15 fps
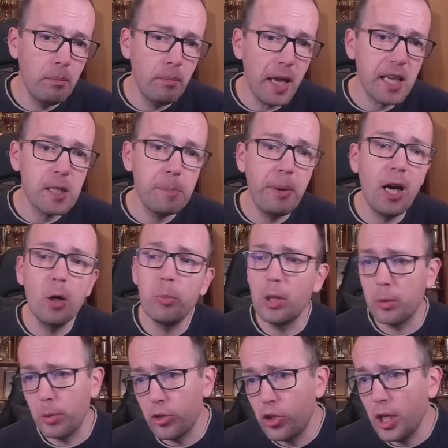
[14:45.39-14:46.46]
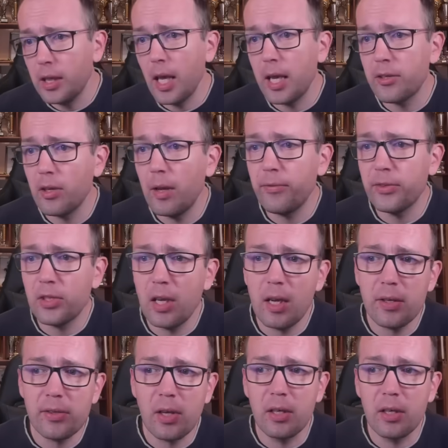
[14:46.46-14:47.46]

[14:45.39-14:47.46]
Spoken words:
experiment with g takes and f6